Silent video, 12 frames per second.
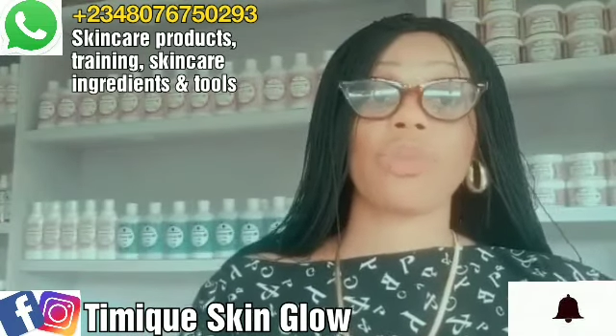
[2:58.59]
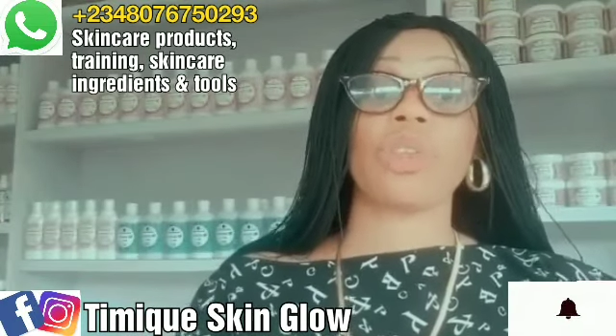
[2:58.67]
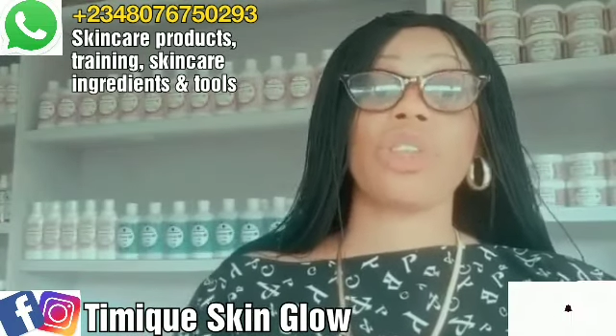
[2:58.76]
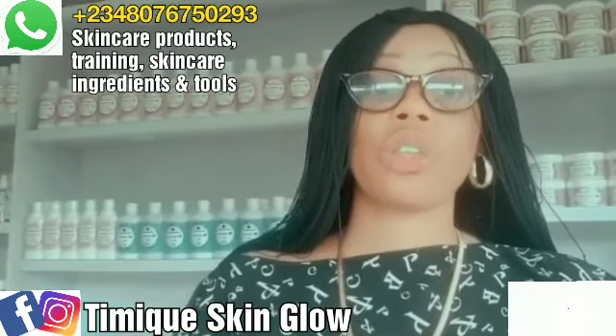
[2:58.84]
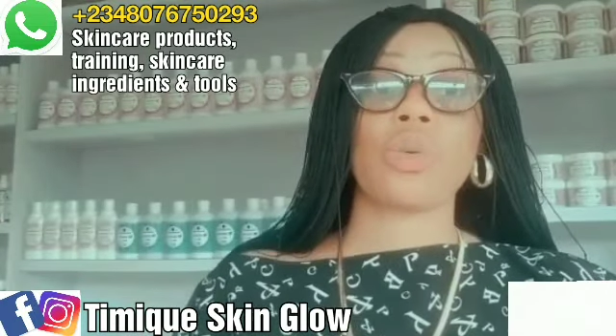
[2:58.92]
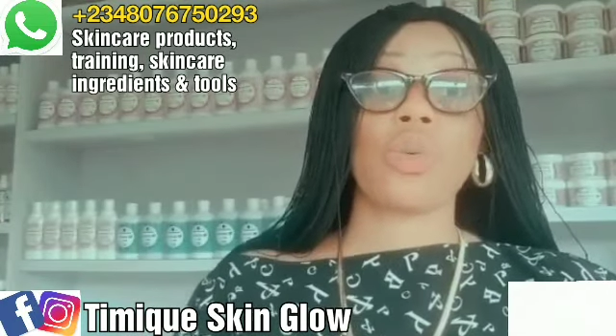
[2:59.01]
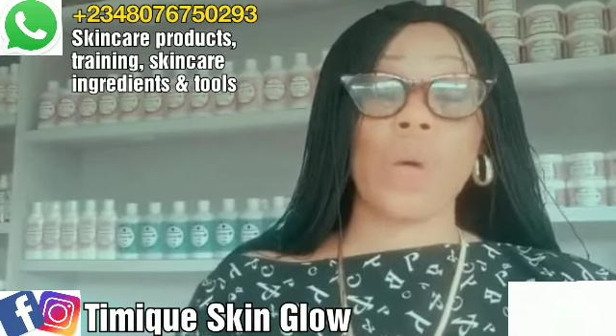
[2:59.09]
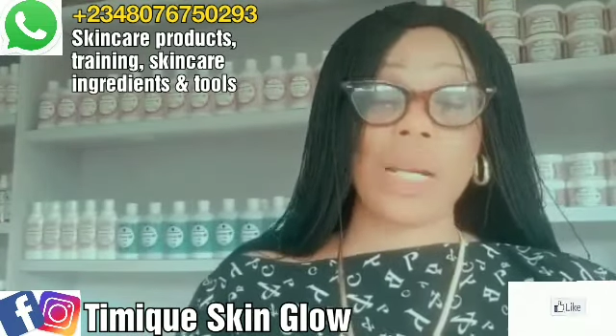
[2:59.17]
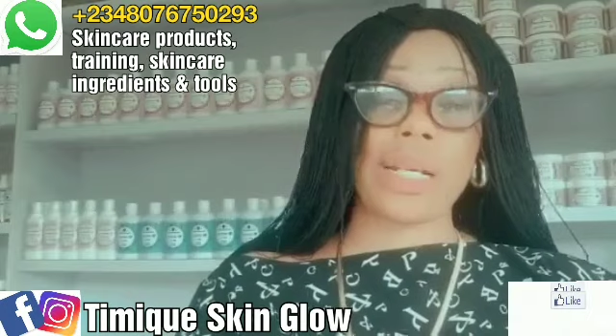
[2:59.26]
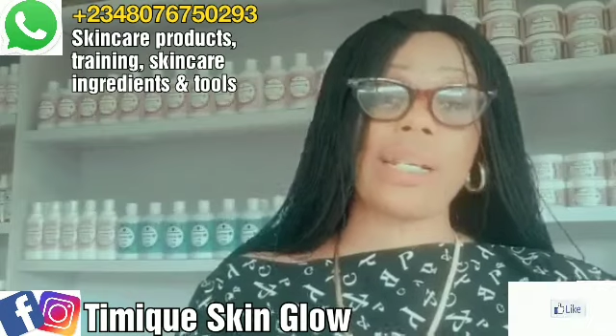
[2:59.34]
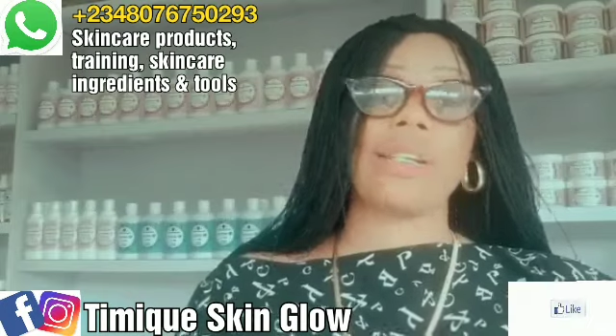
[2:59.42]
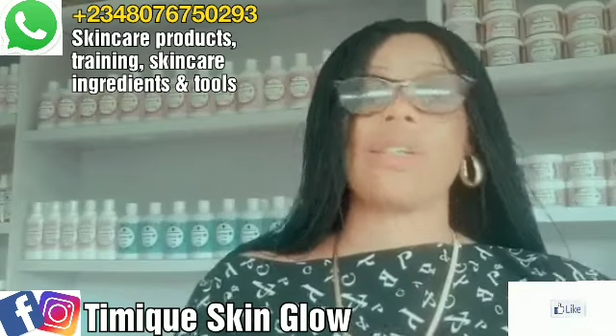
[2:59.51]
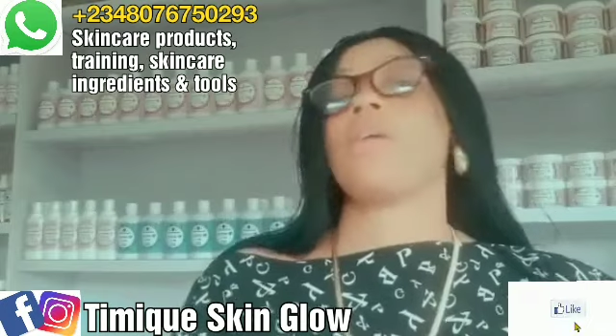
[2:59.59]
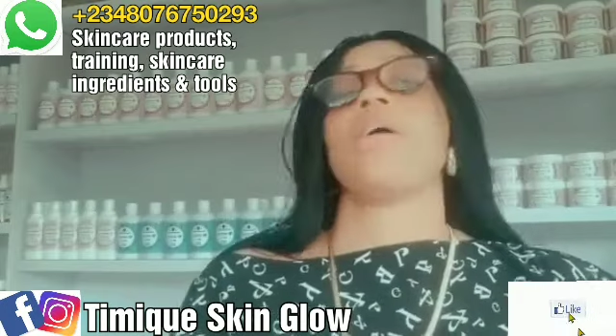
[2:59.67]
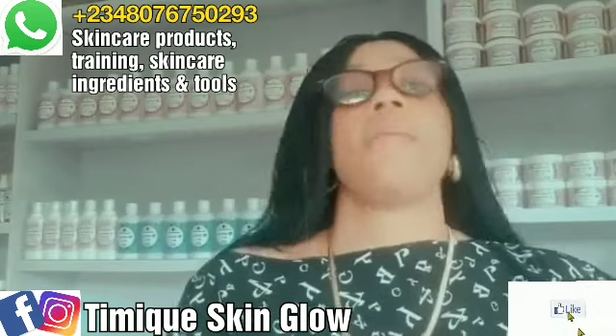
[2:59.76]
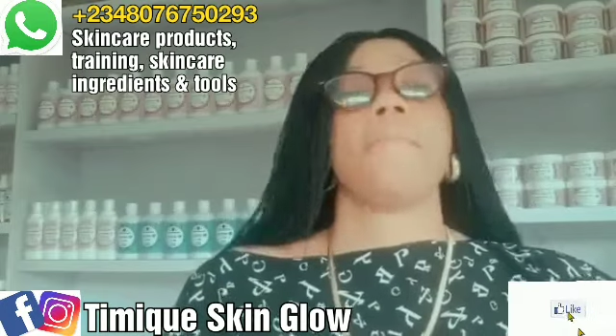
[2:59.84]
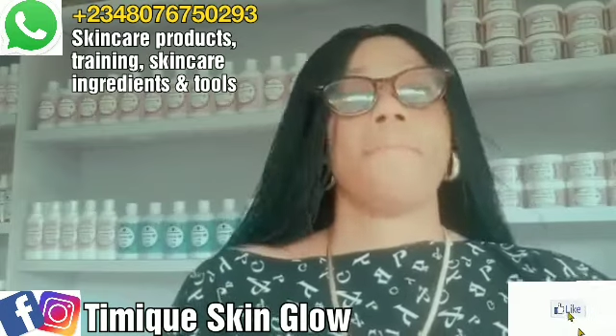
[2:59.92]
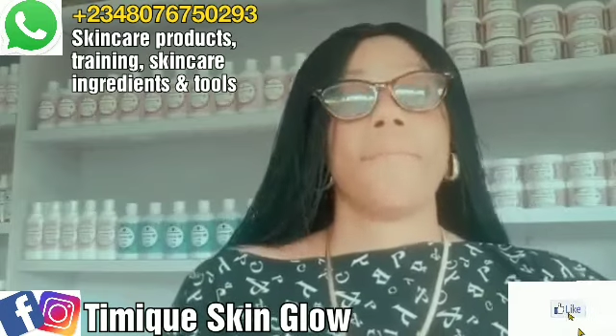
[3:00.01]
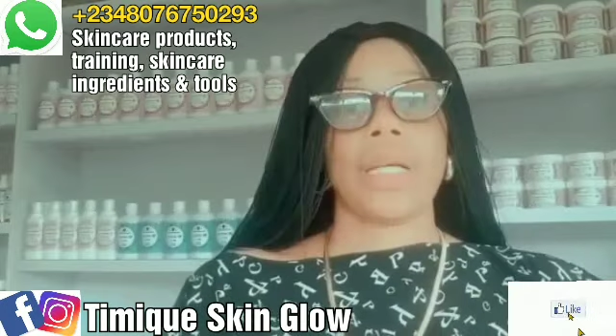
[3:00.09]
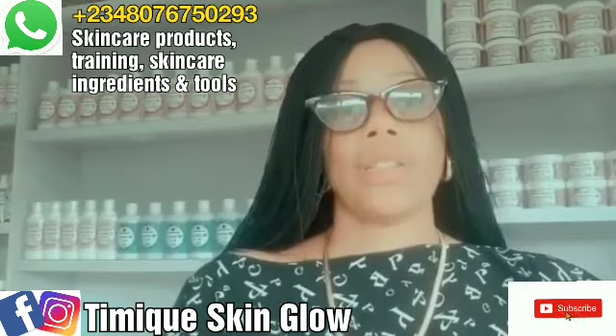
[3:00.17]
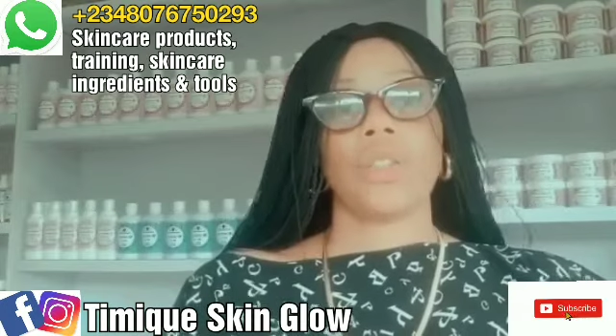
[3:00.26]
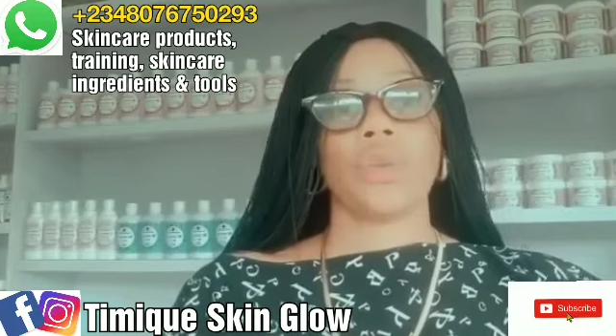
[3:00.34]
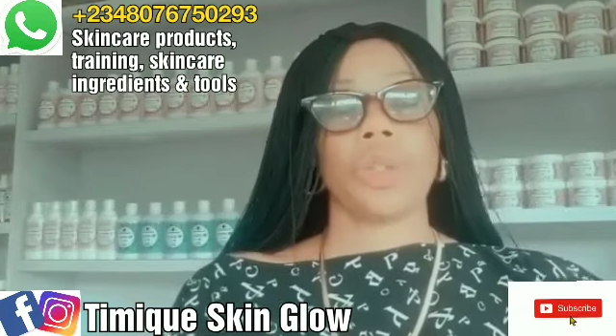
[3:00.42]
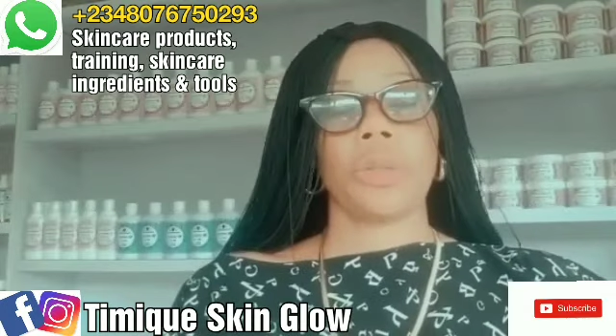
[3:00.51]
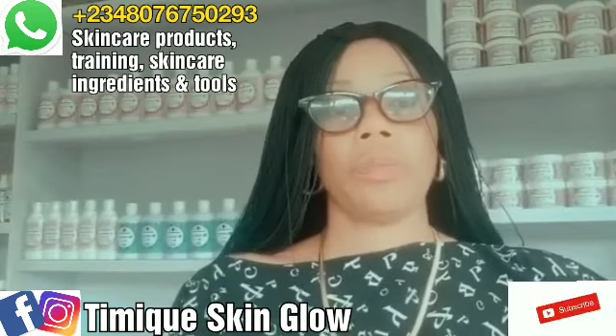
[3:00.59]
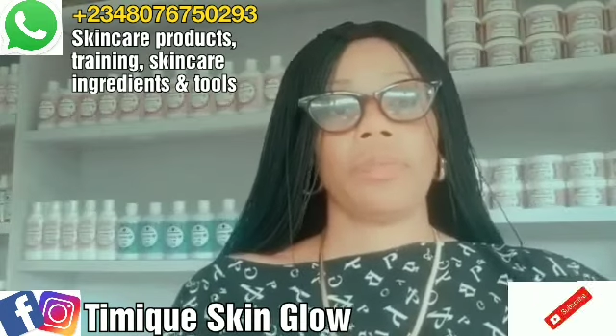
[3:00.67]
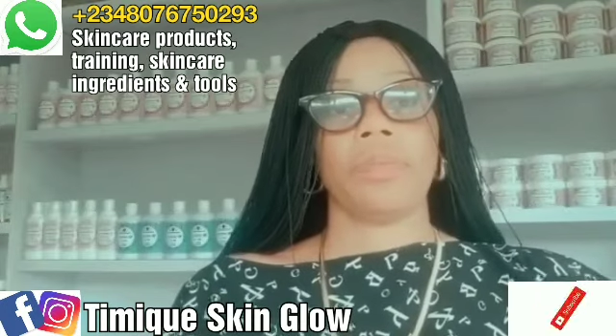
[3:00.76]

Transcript: you need a whitening base cream.